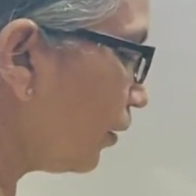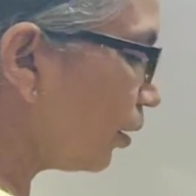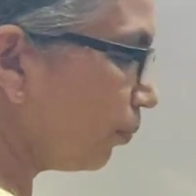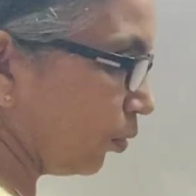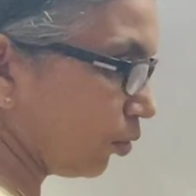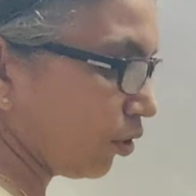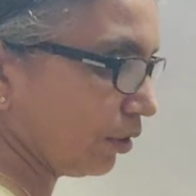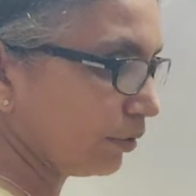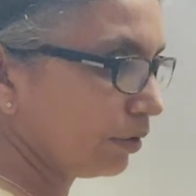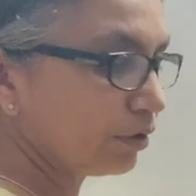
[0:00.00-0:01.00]
in the
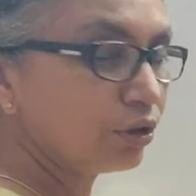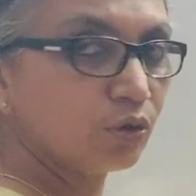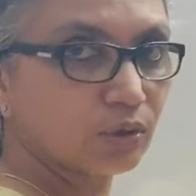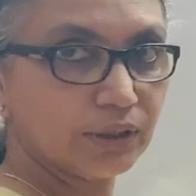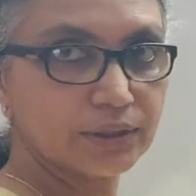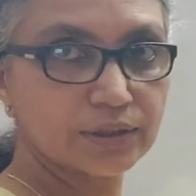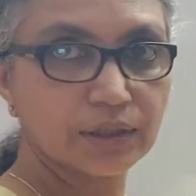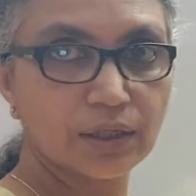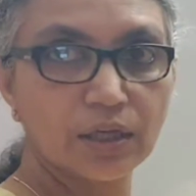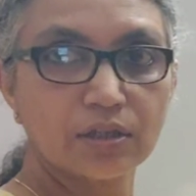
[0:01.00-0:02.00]
boron nucleus.
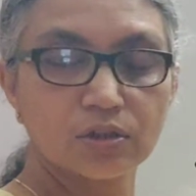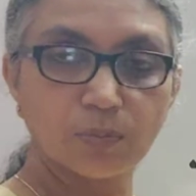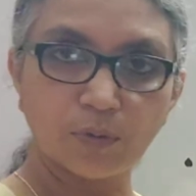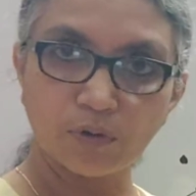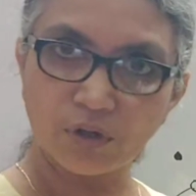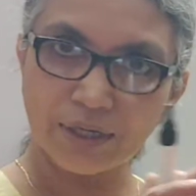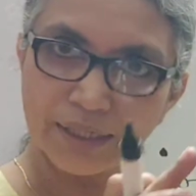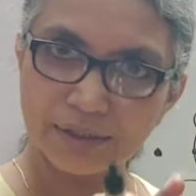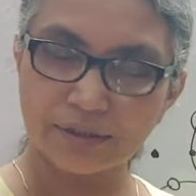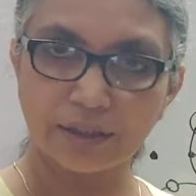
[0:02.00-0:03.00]
So, boron
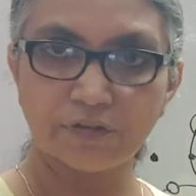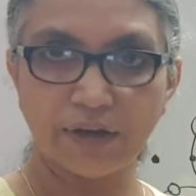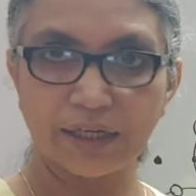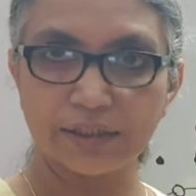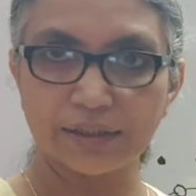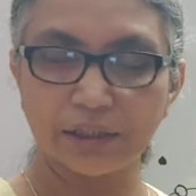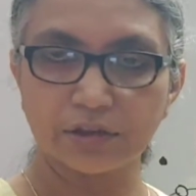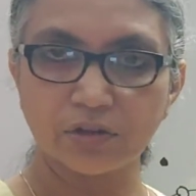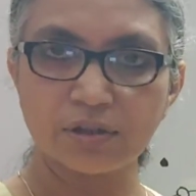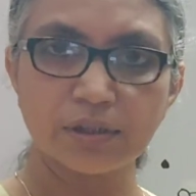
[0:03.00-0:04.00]
has 3 valence
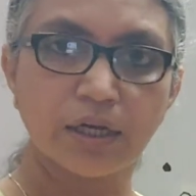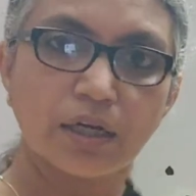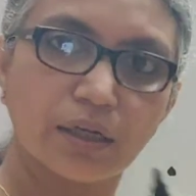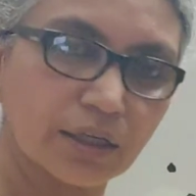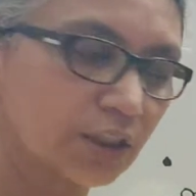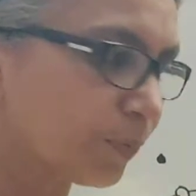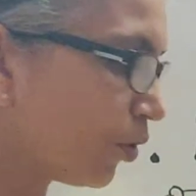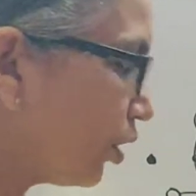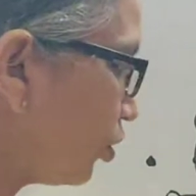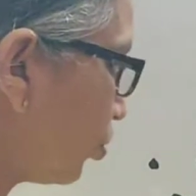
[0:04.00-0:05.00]
electrons.
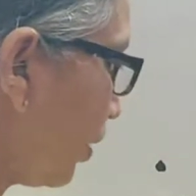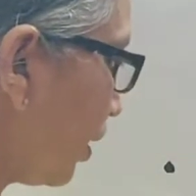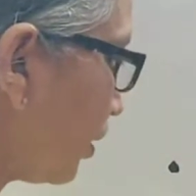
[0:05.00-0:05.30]
Corresponding to